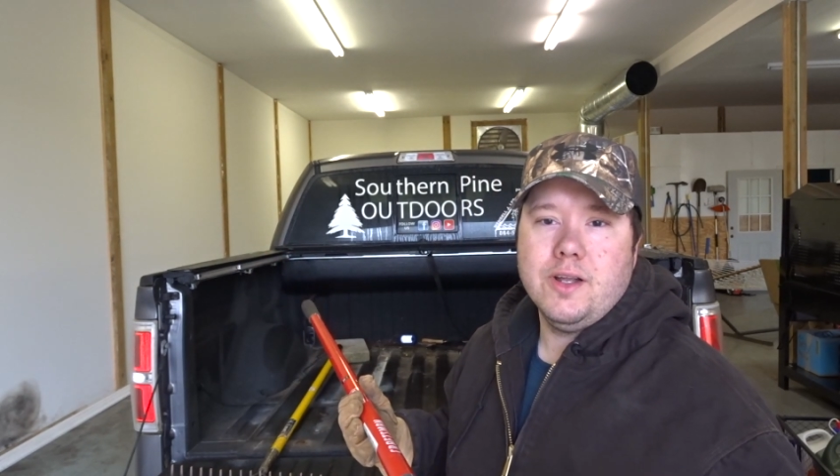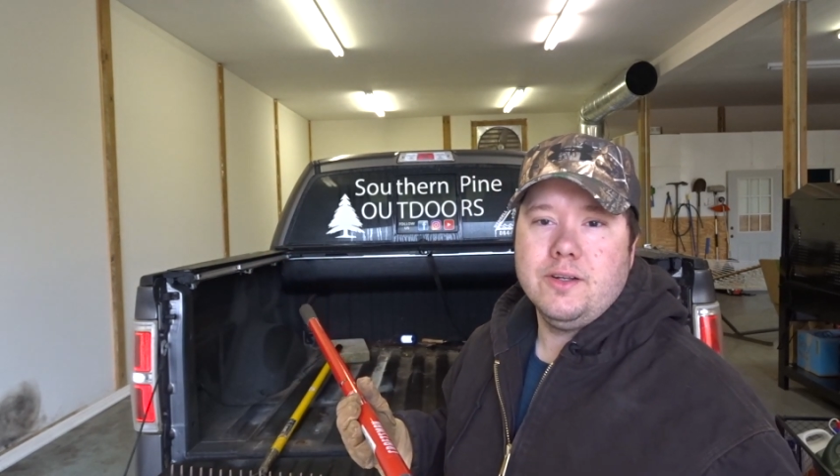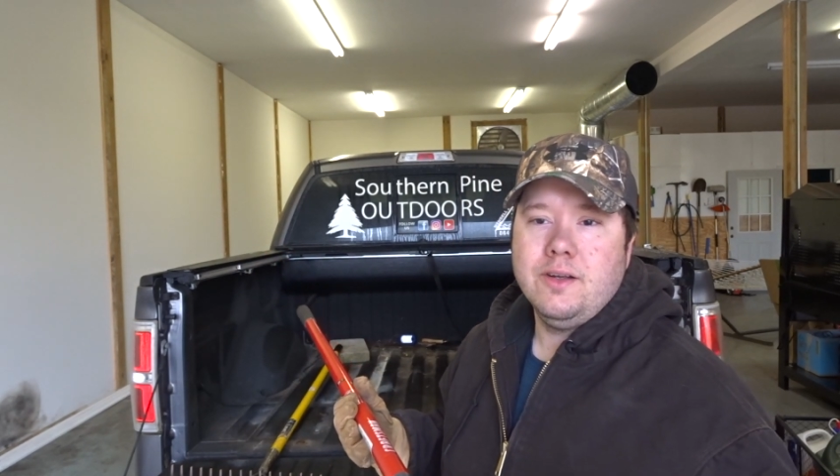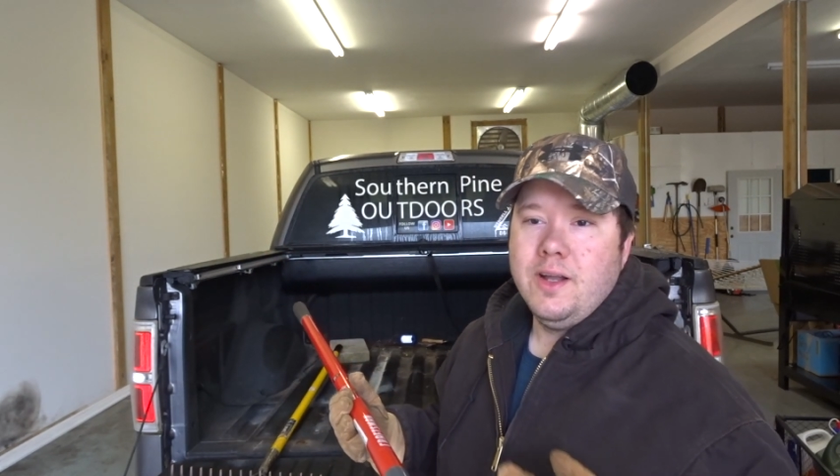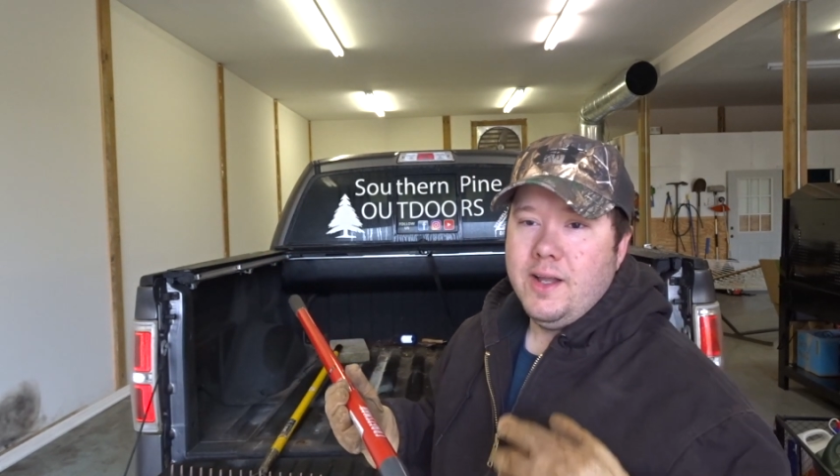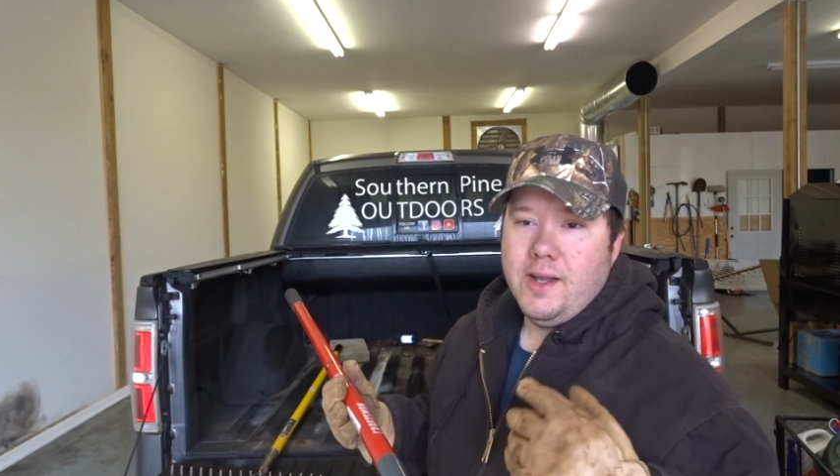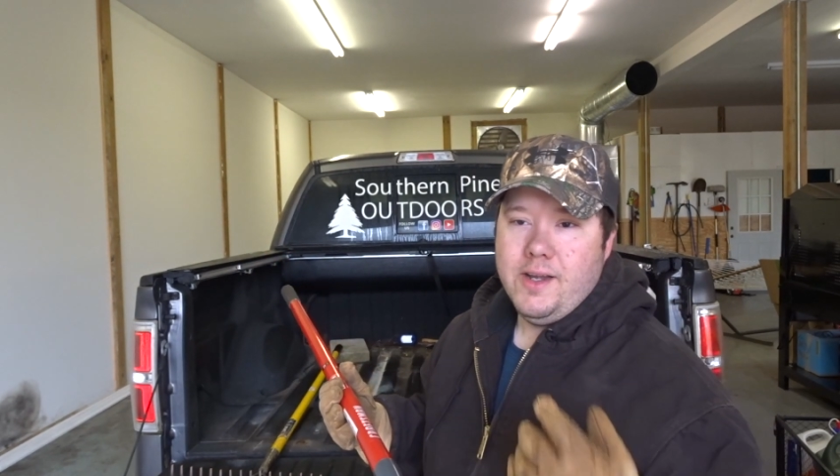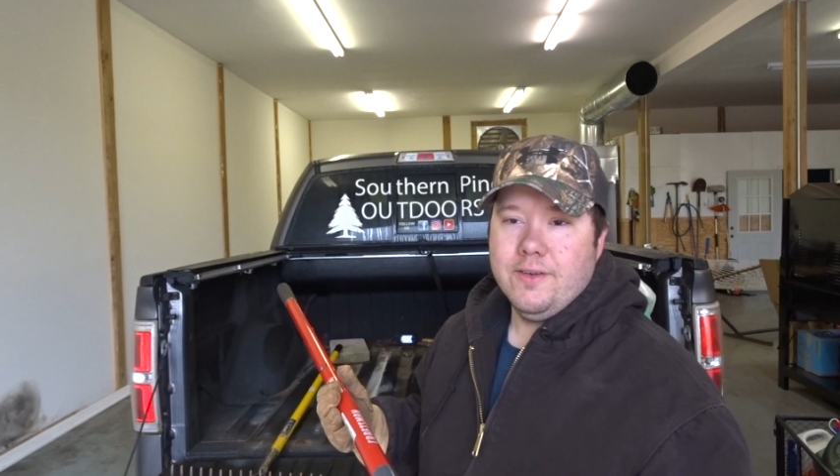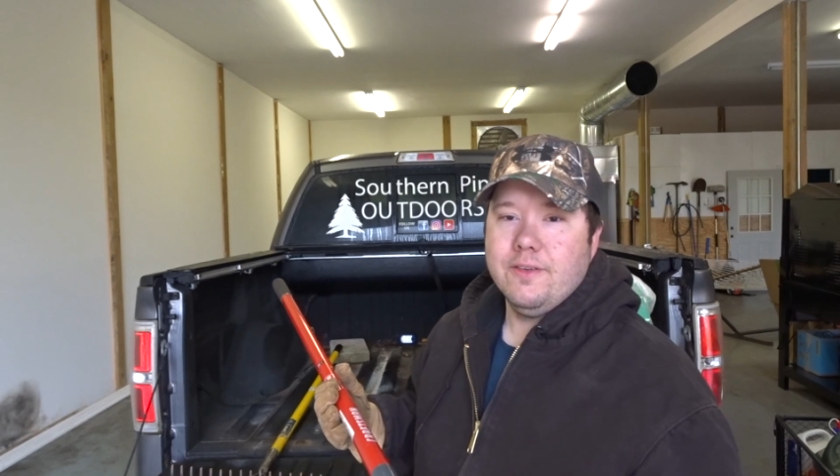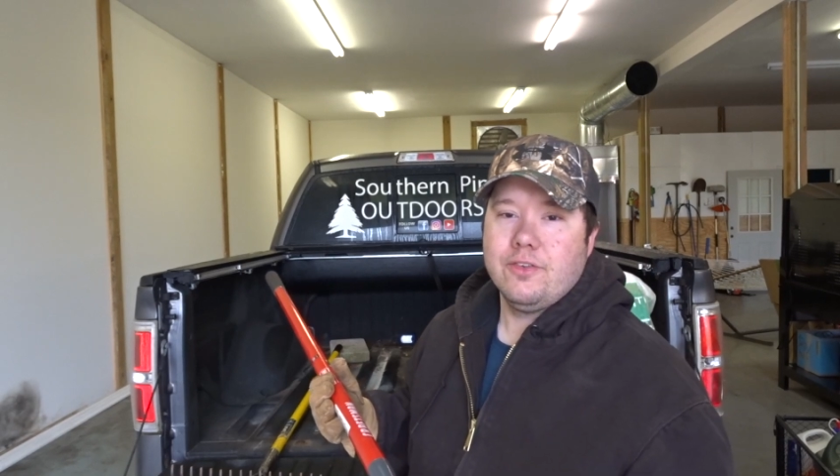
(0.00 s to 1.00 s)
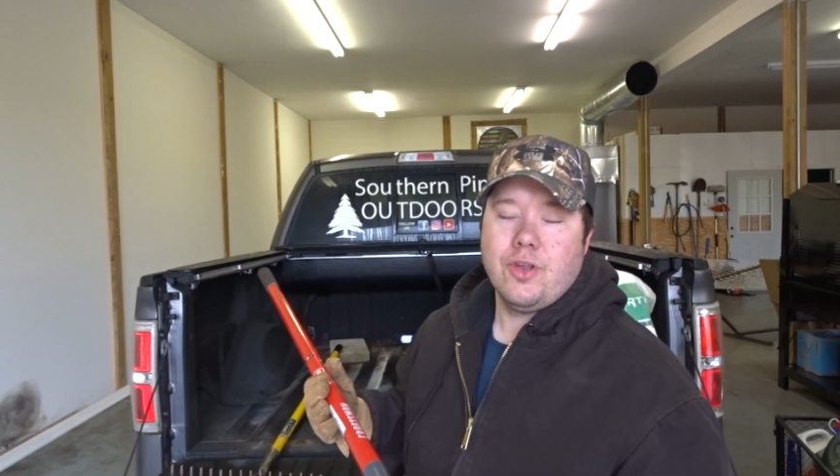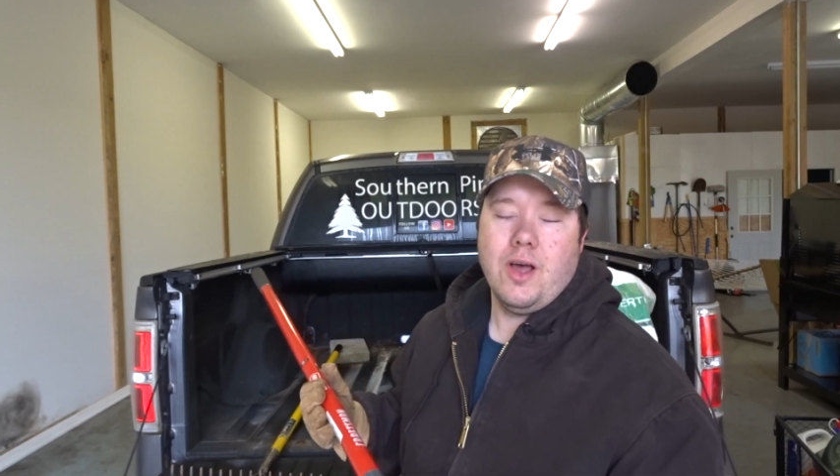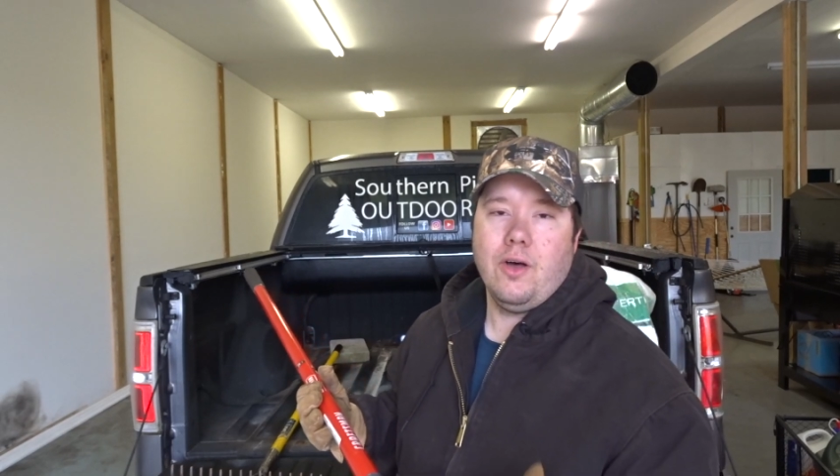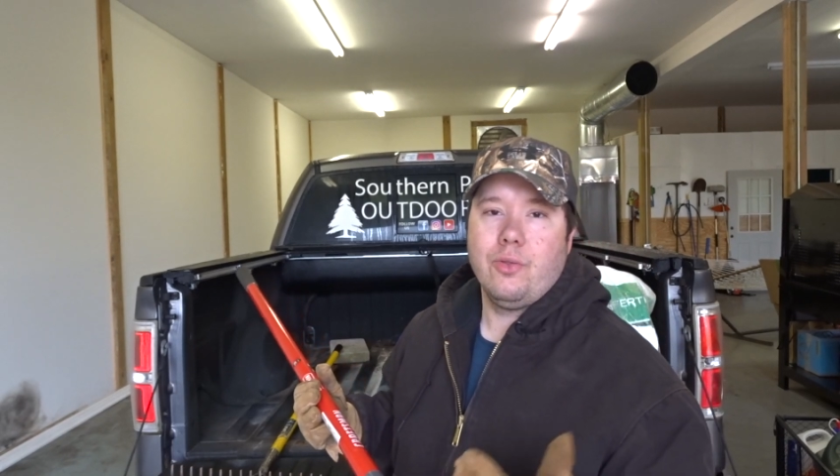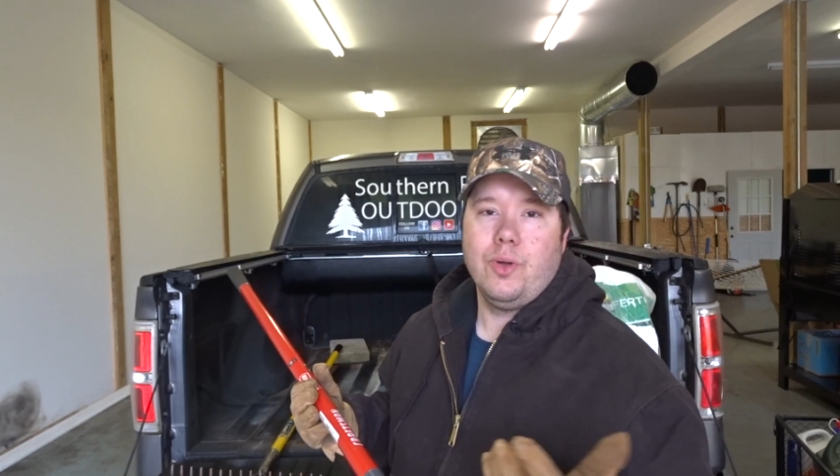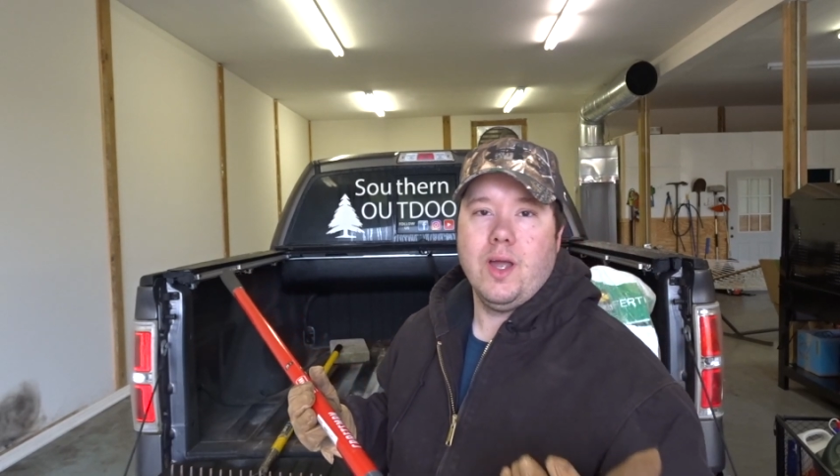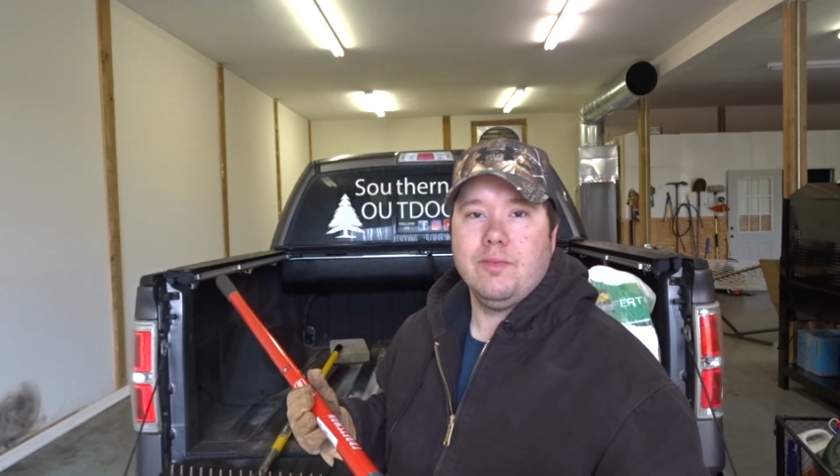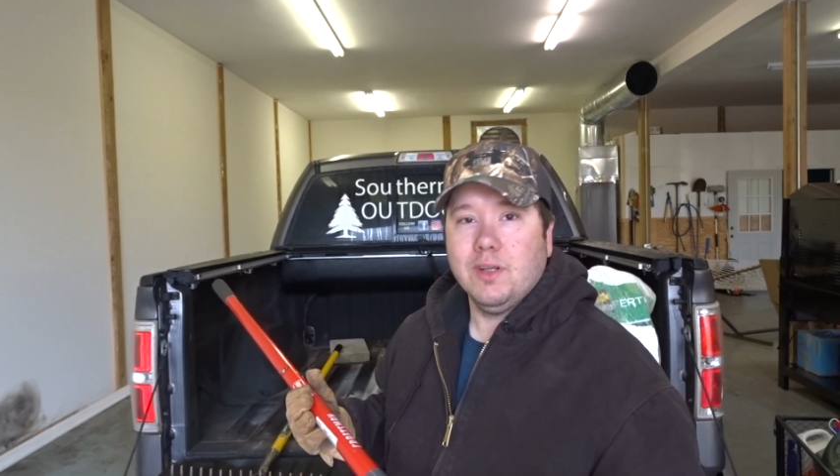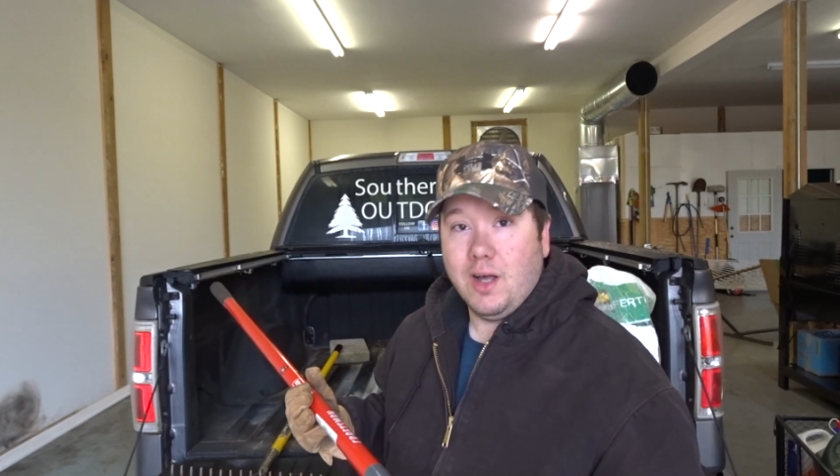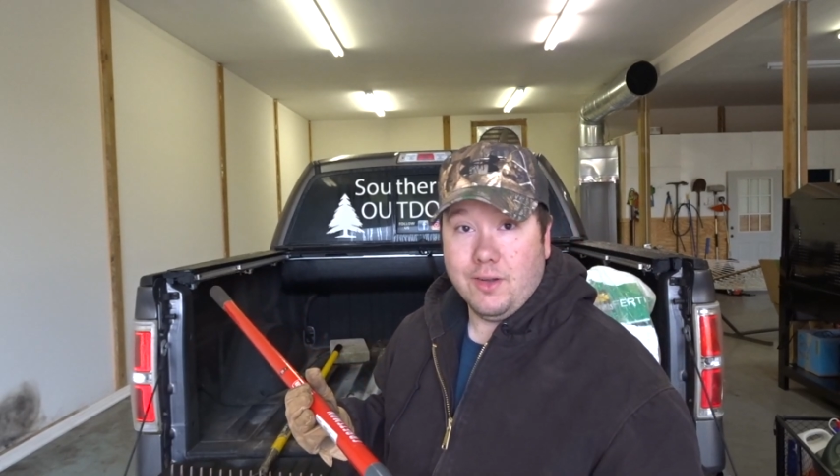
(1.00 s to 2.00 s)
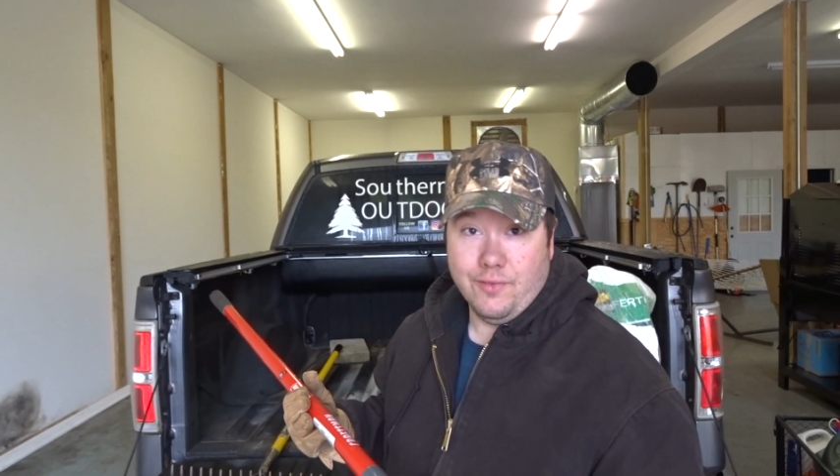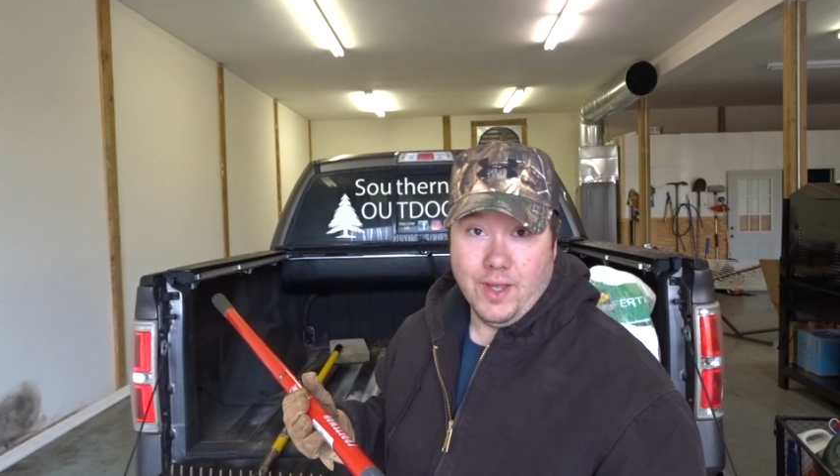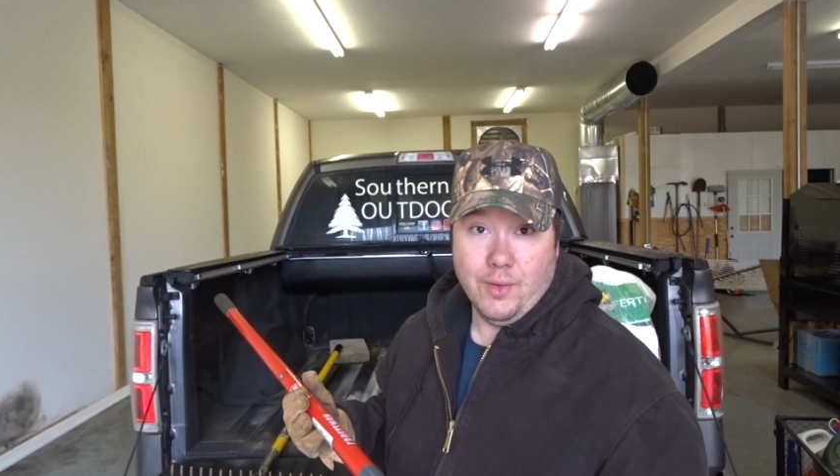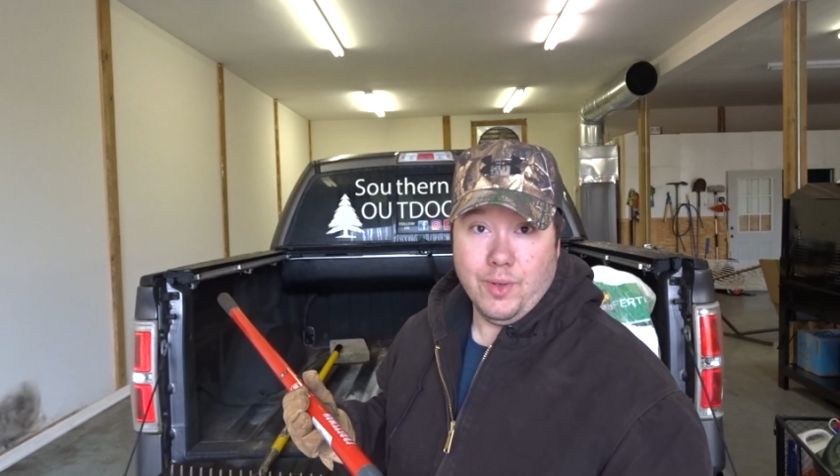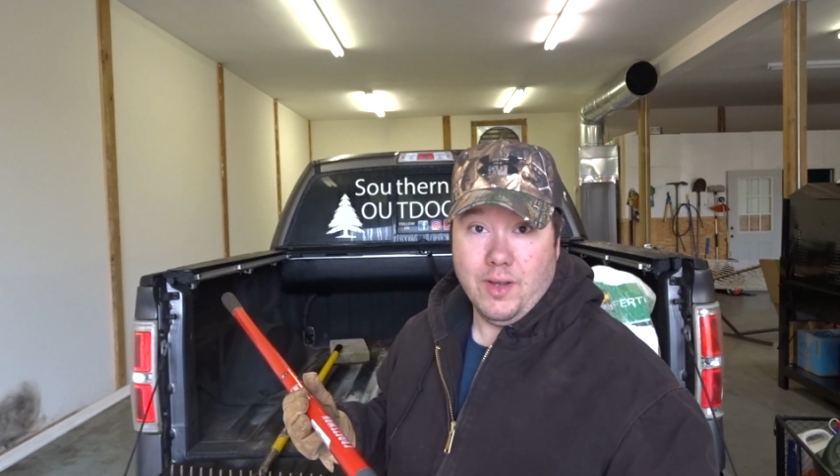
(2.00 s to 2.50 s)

and here in the South we have a lot of that.